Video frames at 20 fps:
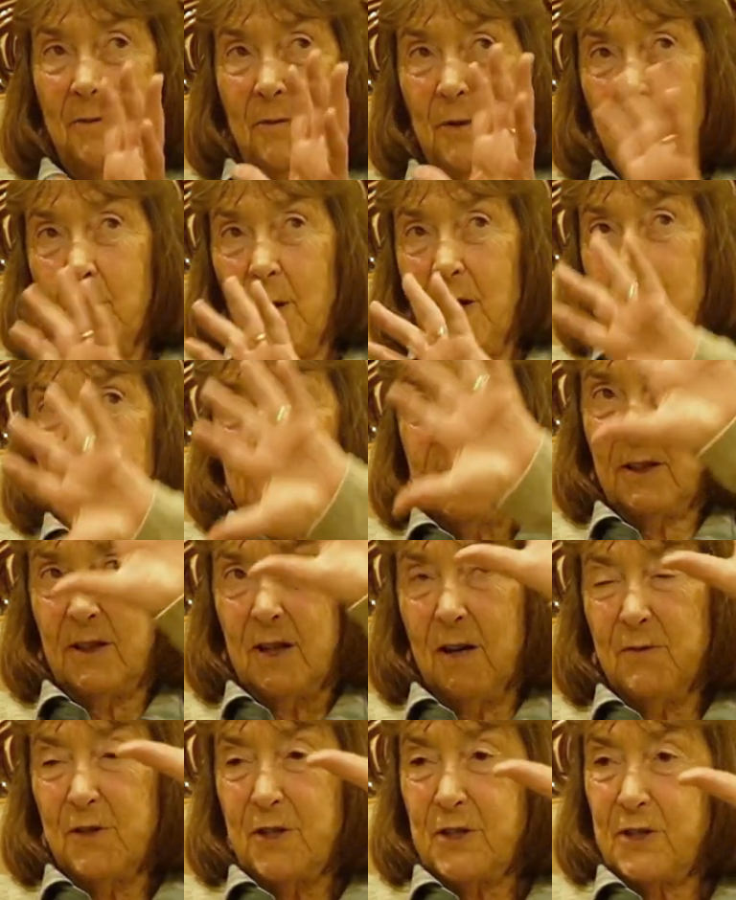when it
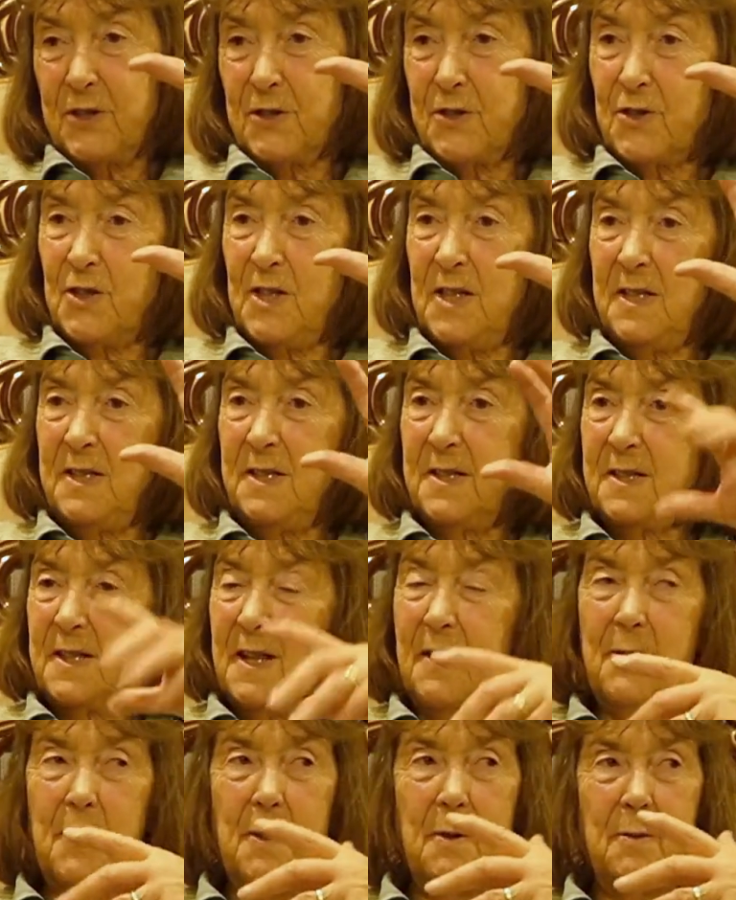covers the trees,
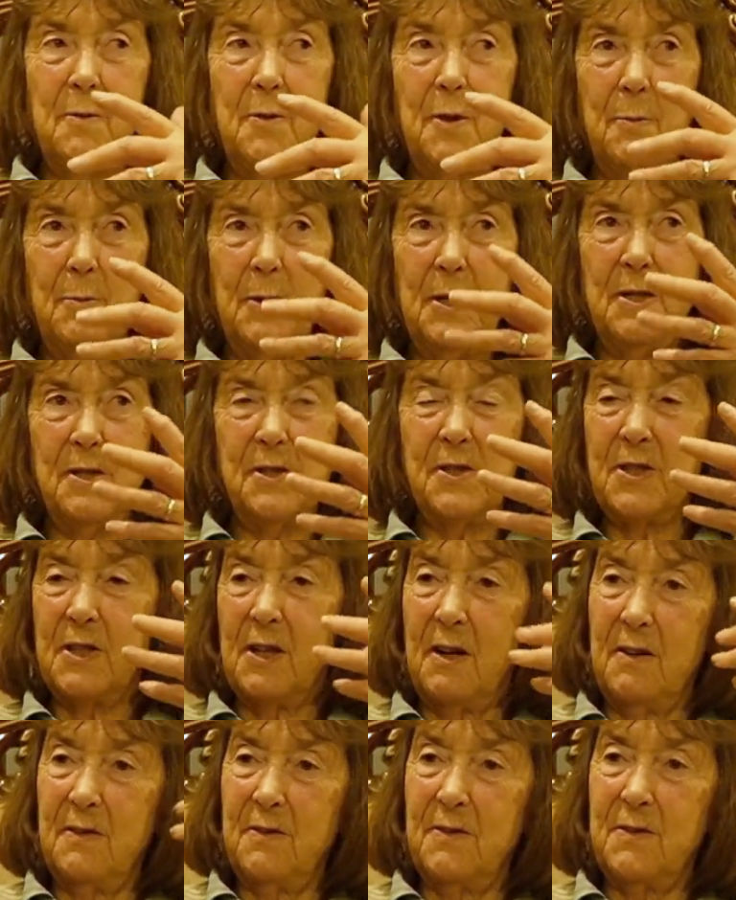and the birds
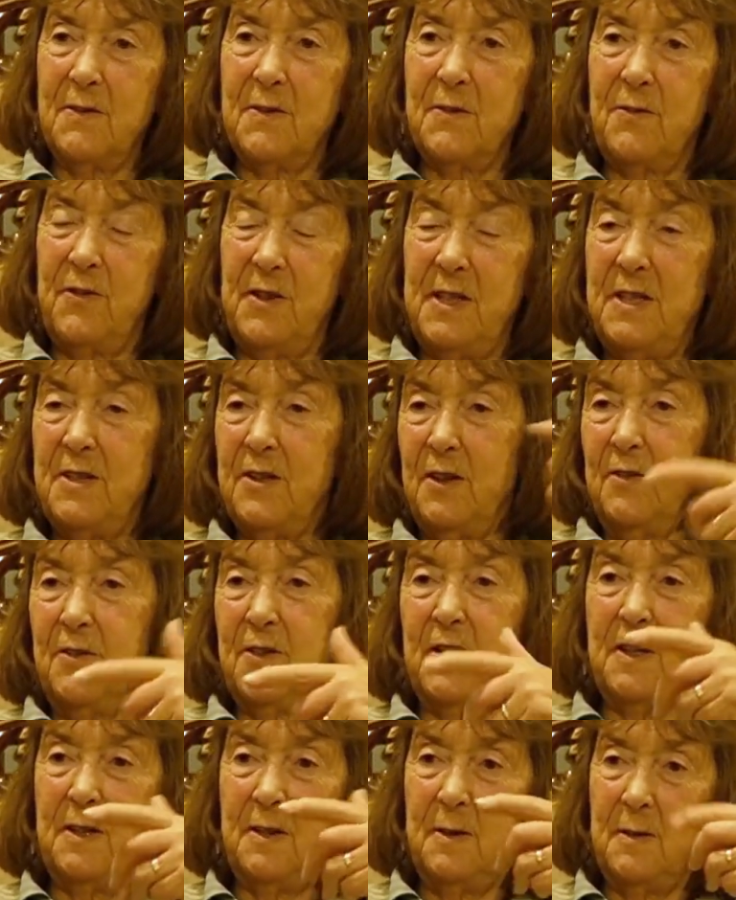can't feed on
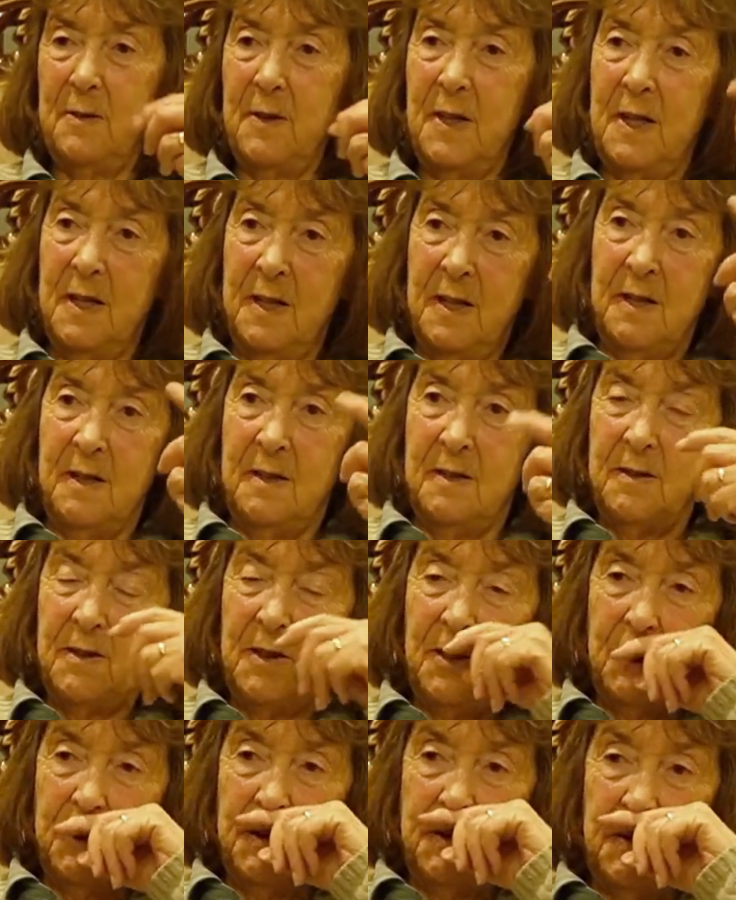the
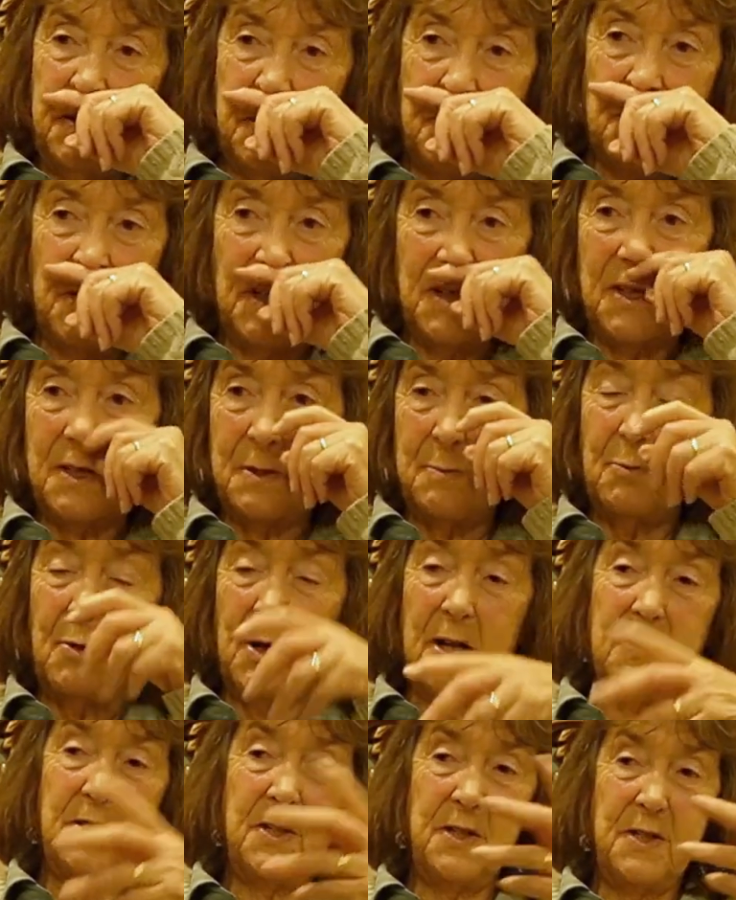on the tracks and
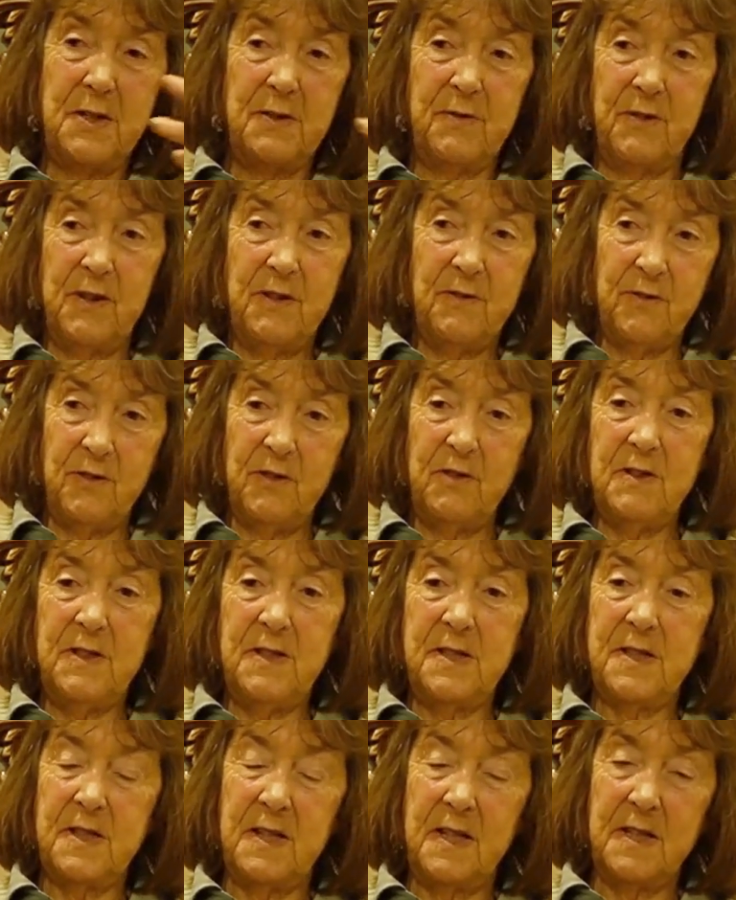branches by
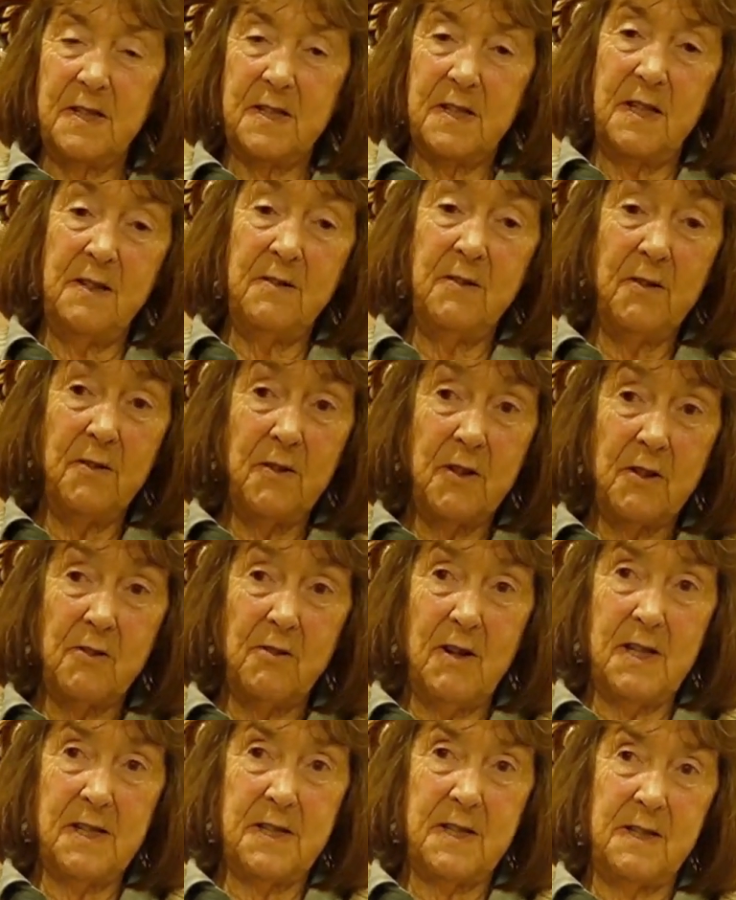insects, and on the
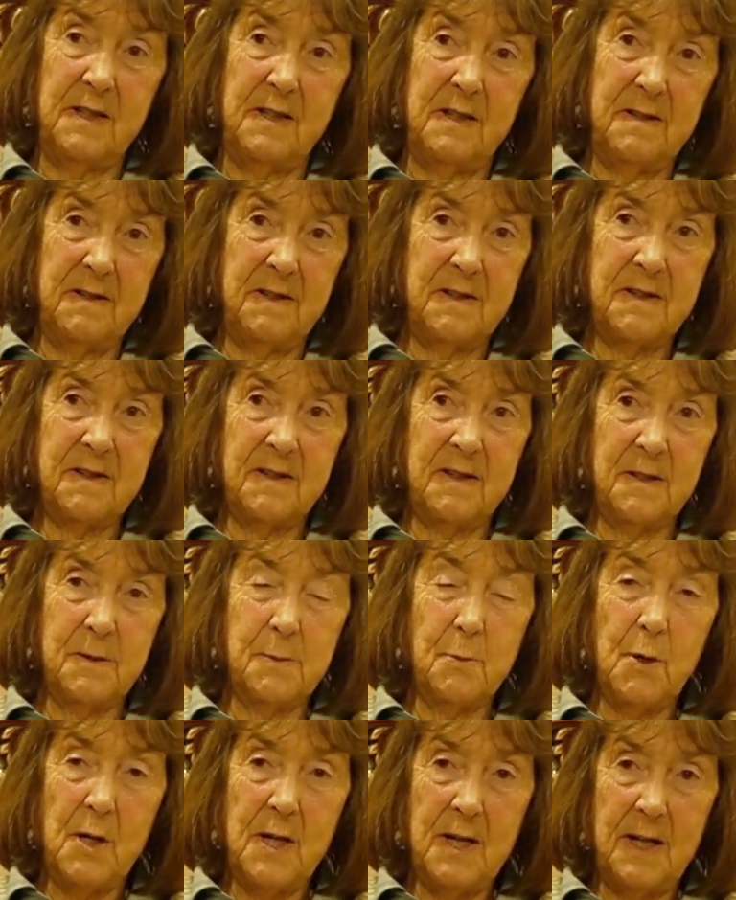grasslands as
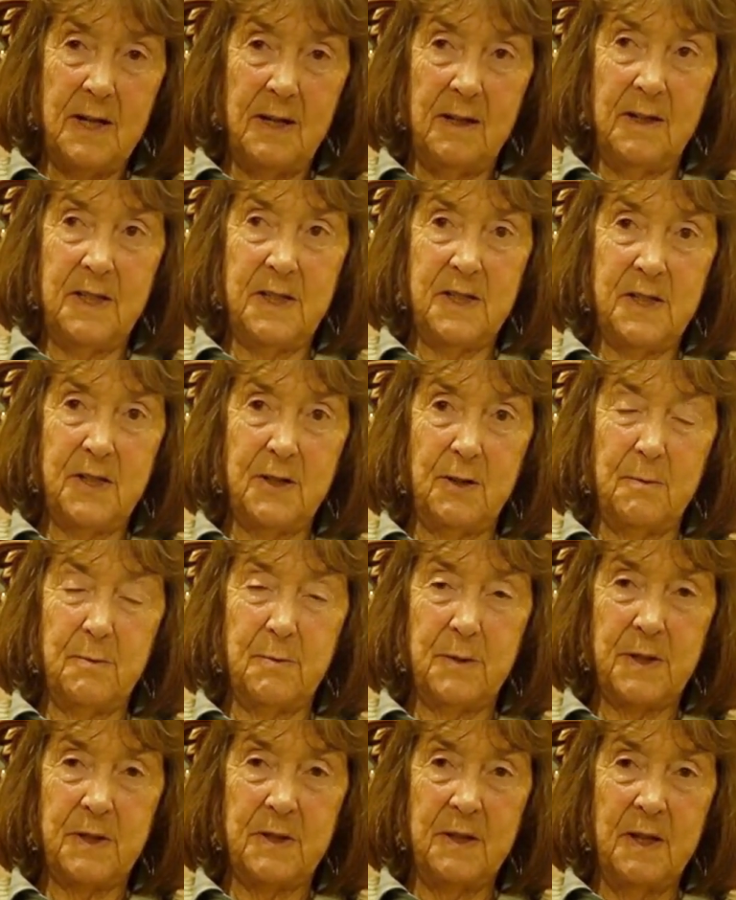well. It
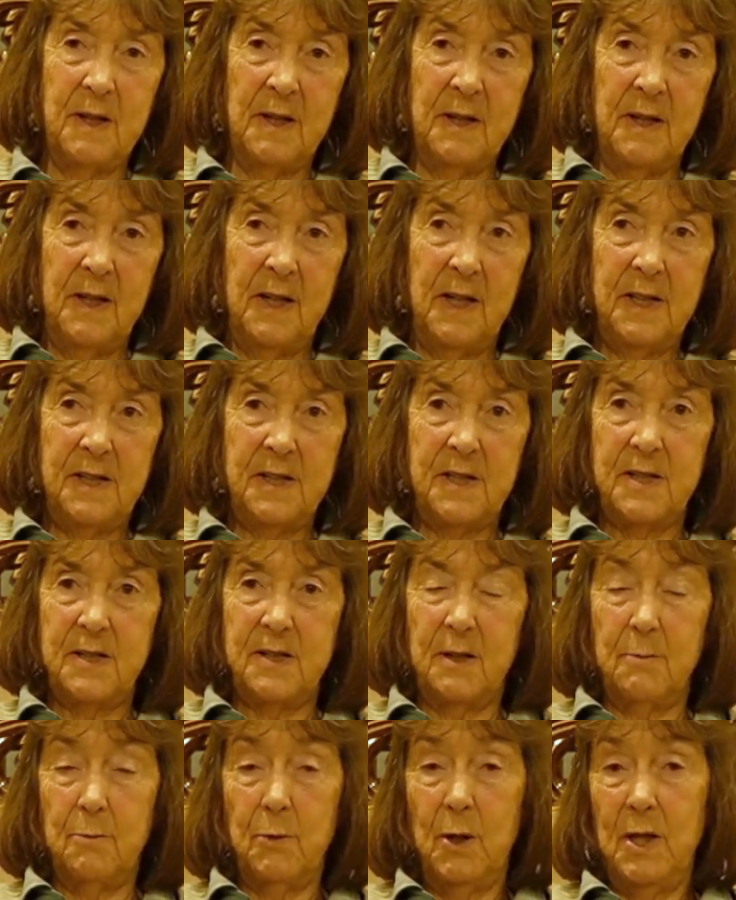stops
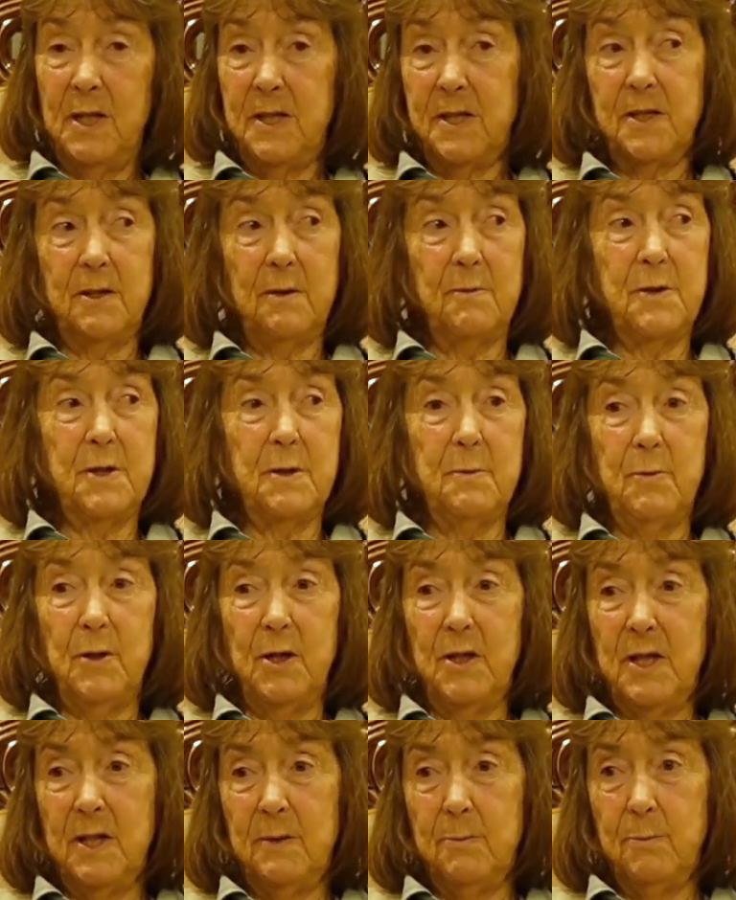
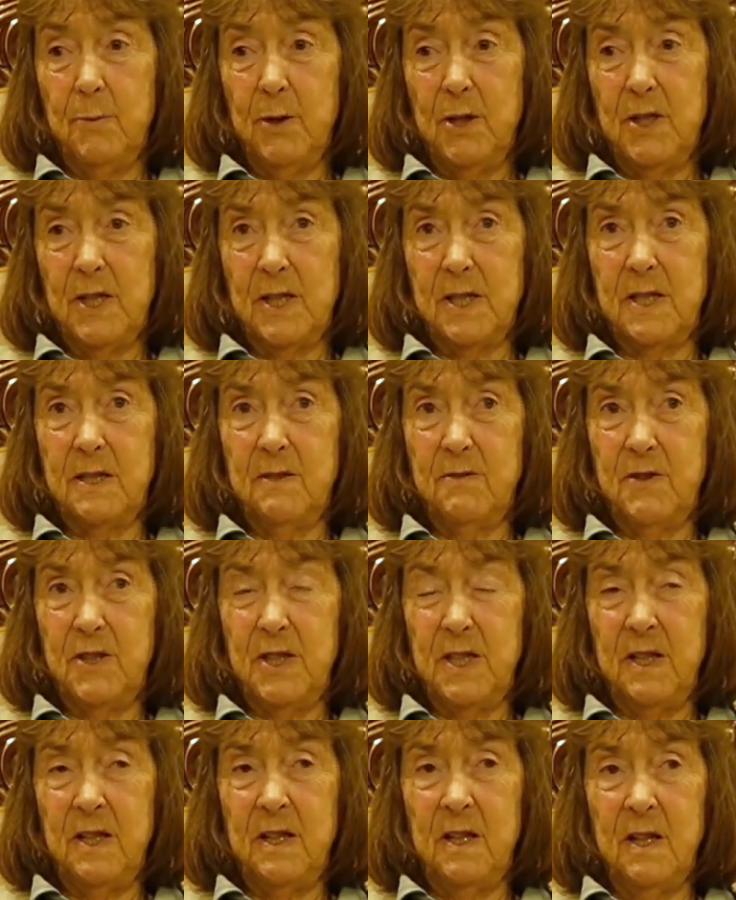the bird
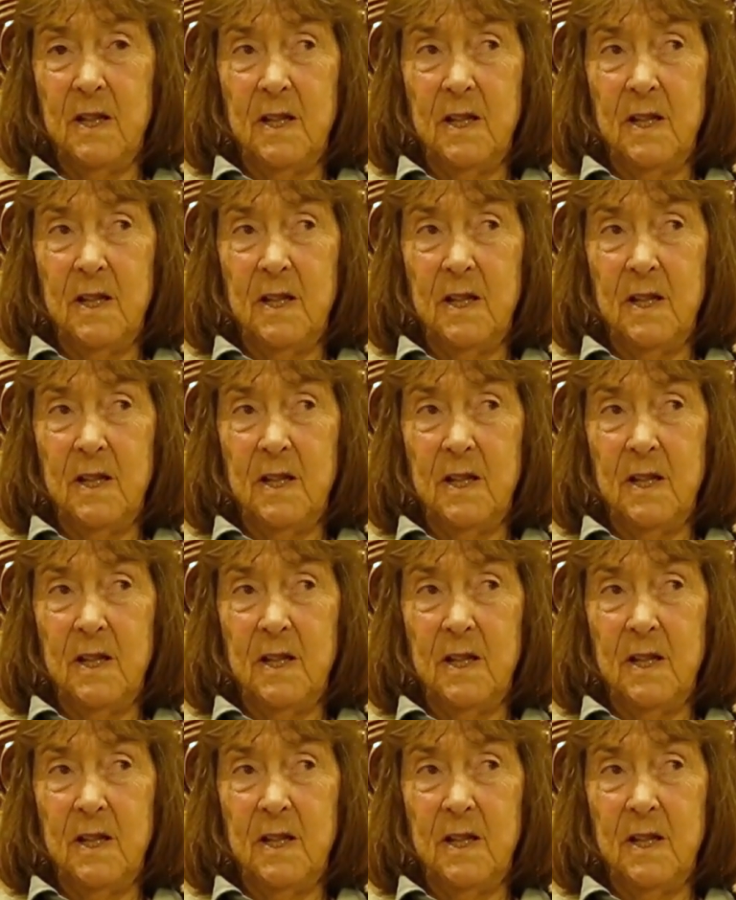activity.